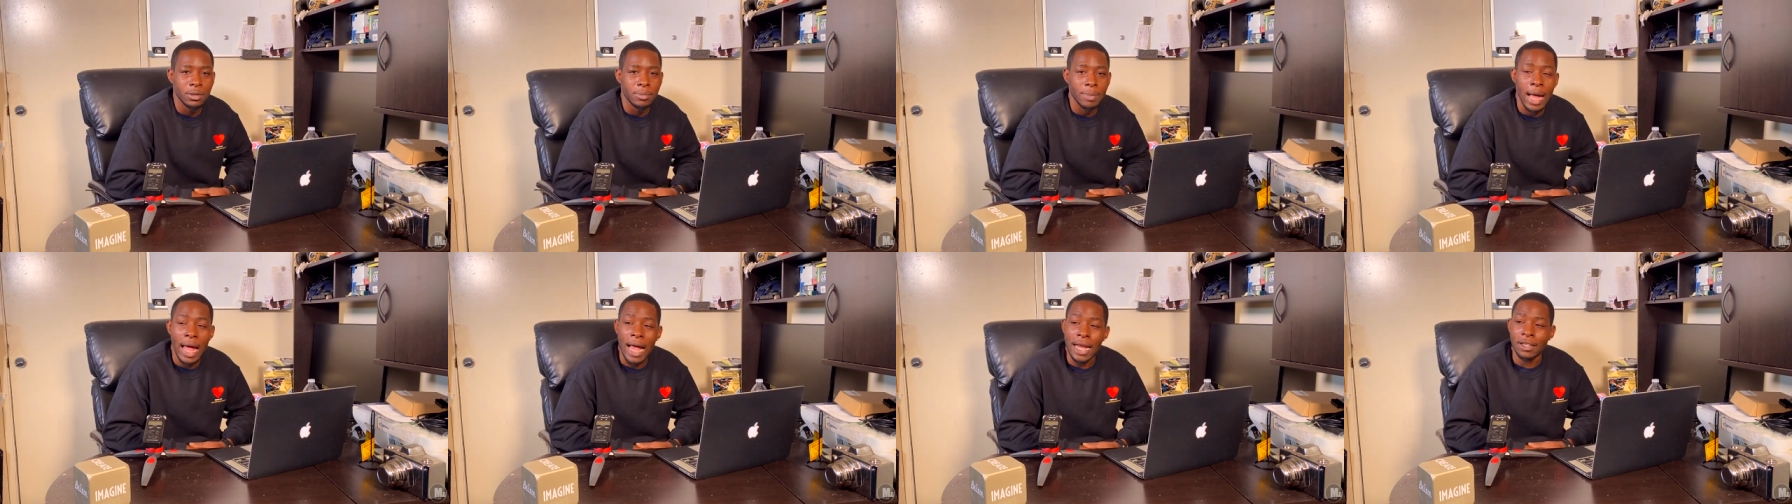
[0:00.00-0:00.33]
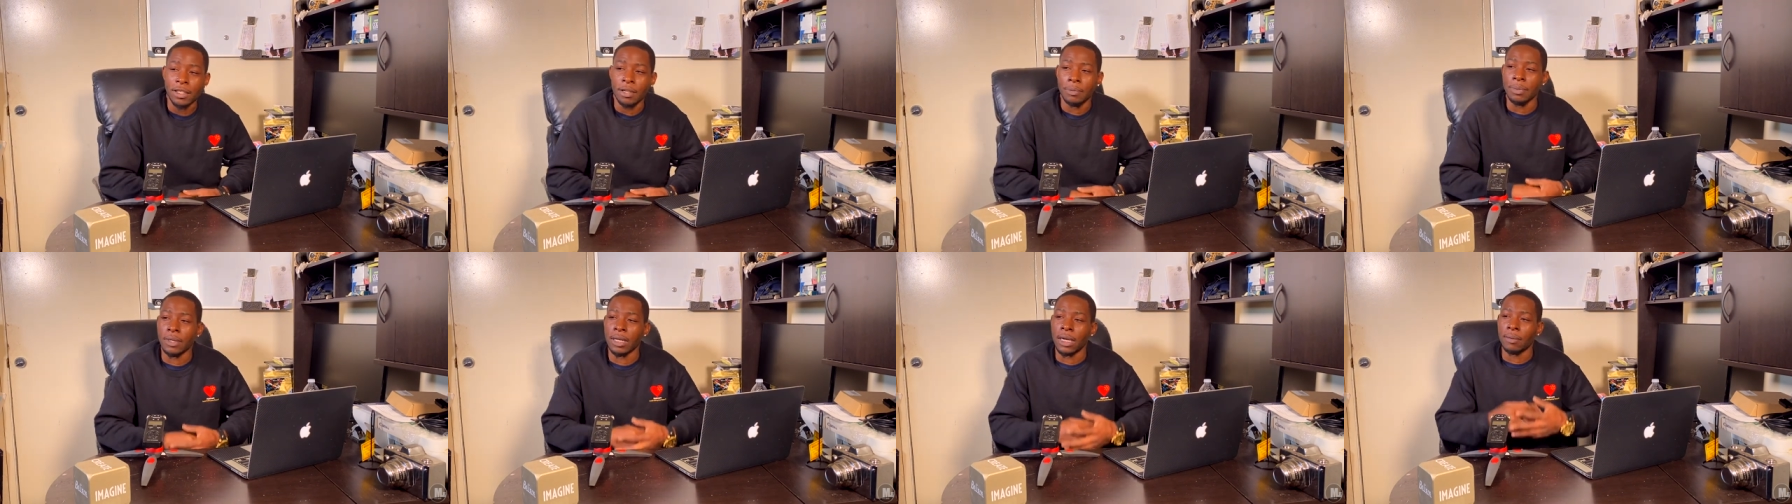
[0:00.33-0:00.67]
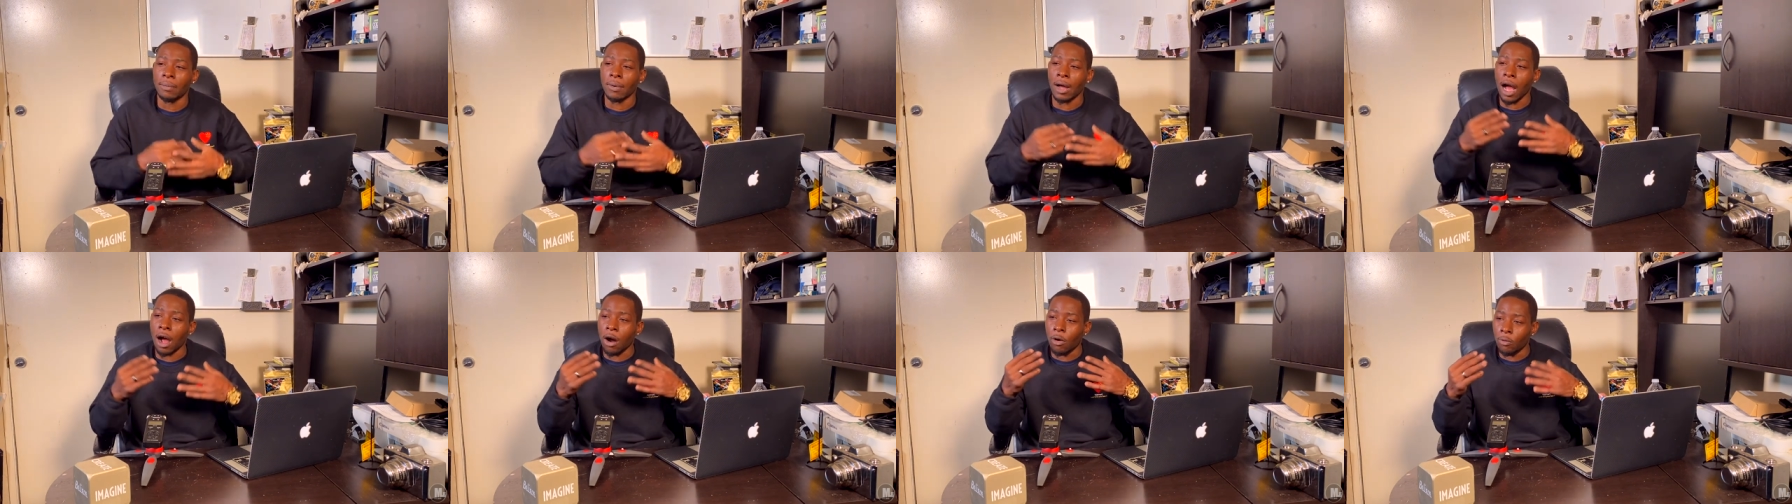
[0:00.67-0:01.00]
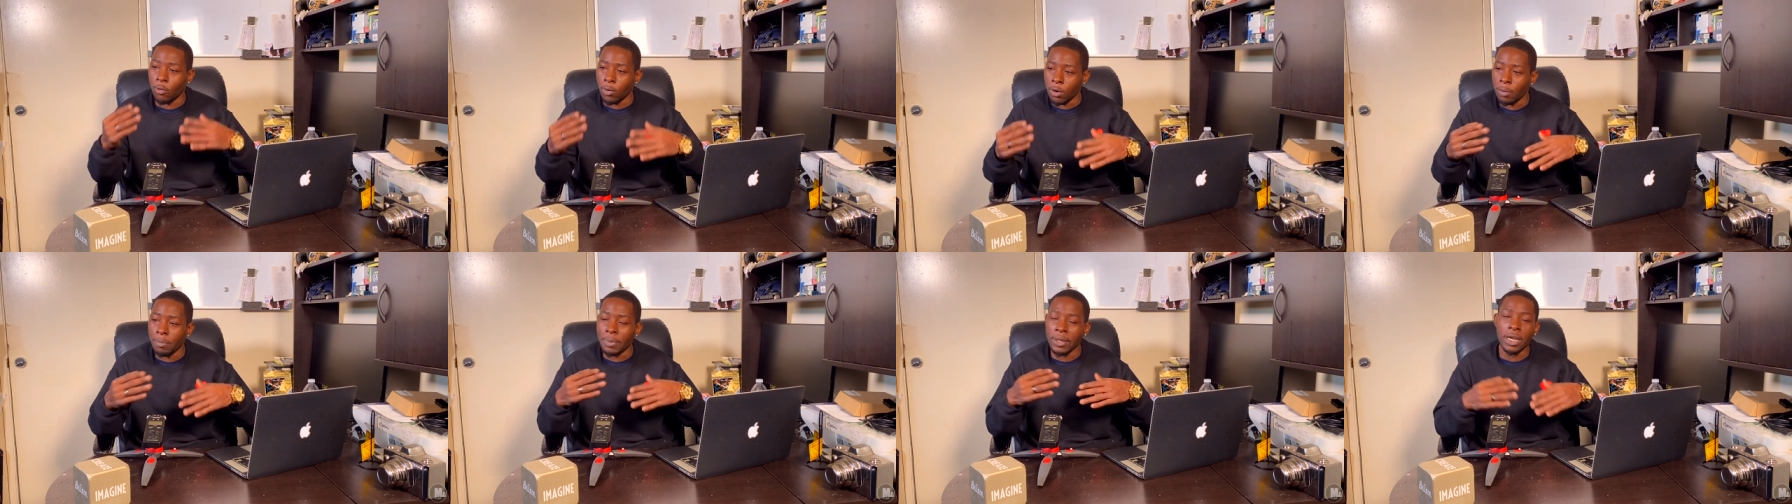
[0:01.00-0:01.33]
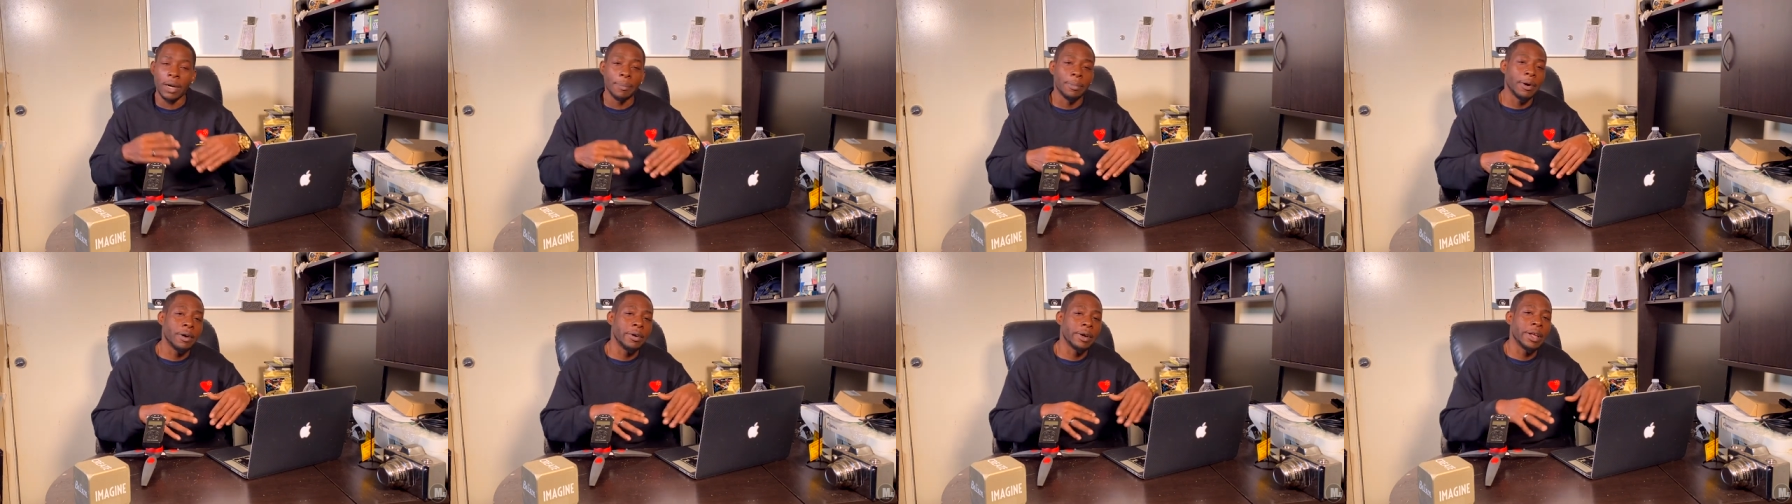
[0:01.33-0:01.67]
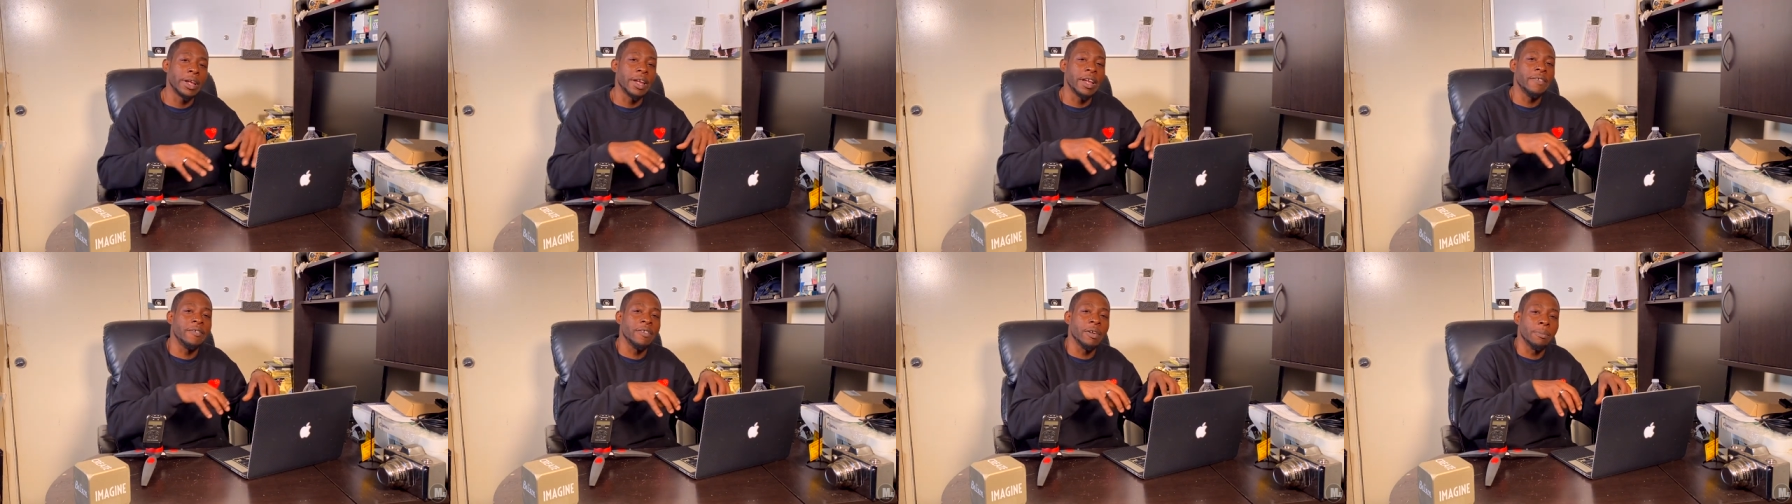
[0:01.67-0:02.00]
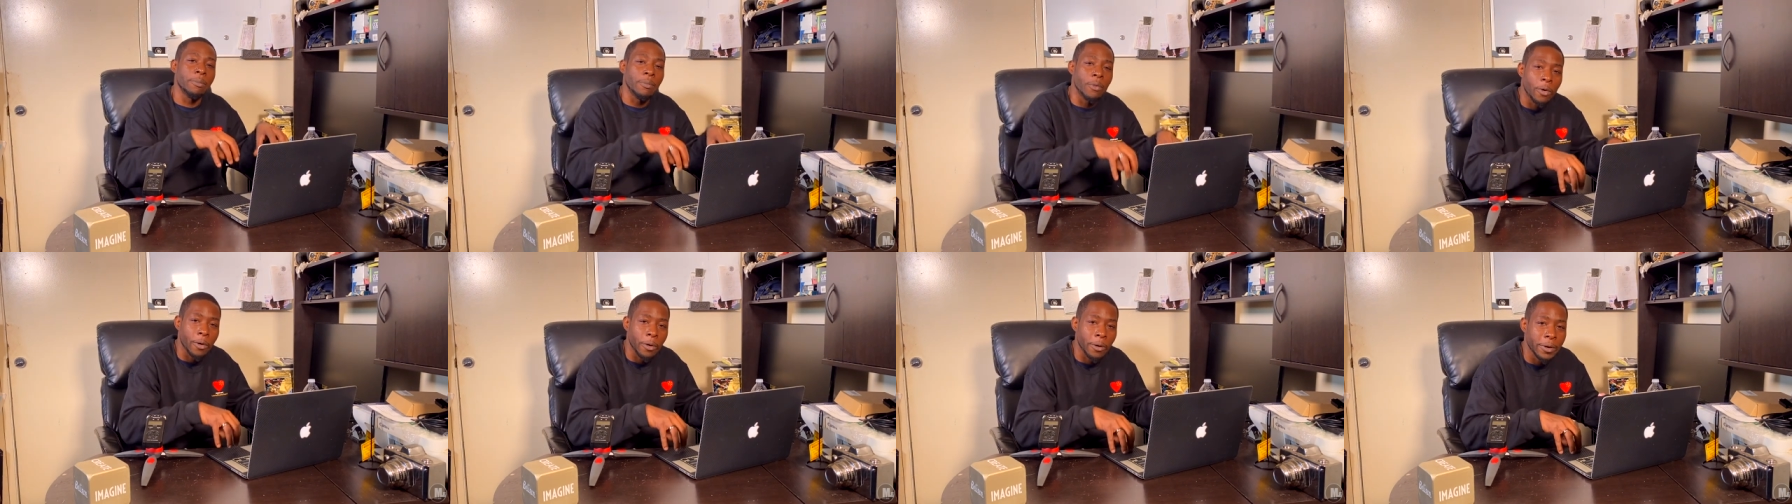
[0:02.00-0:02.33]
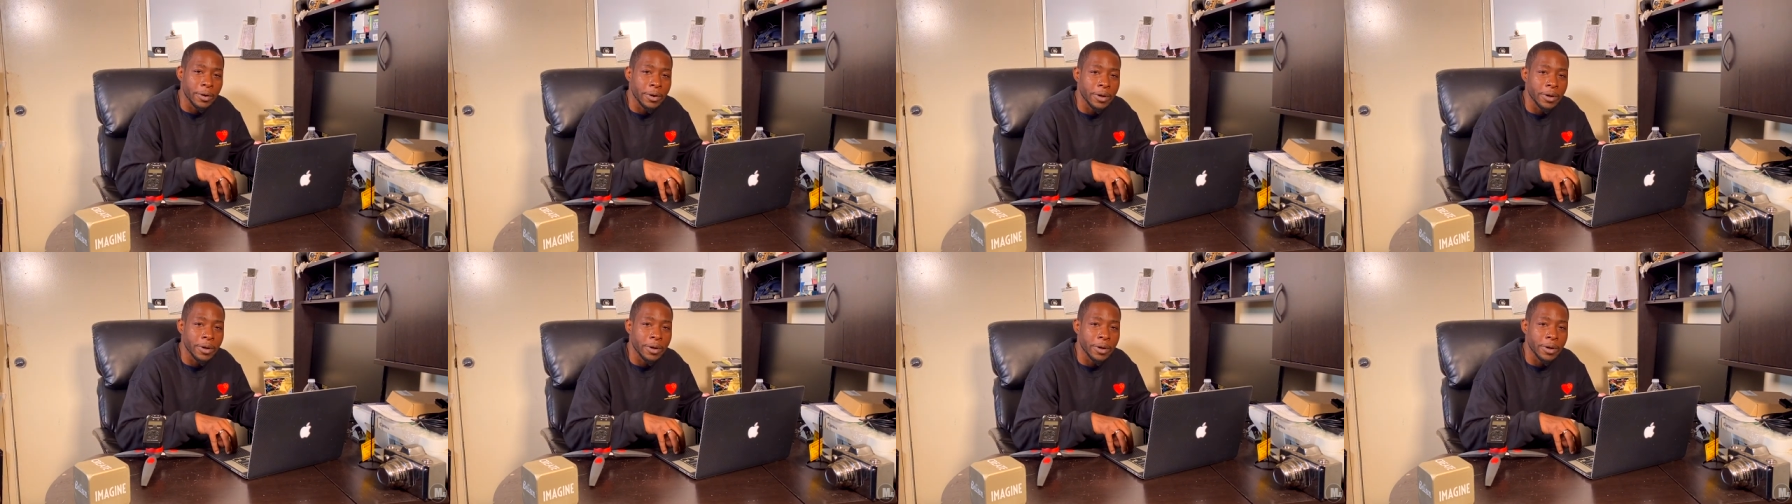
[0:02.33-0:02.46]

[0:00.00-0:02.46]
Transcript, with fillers: I actually be up, I will be up on here even more,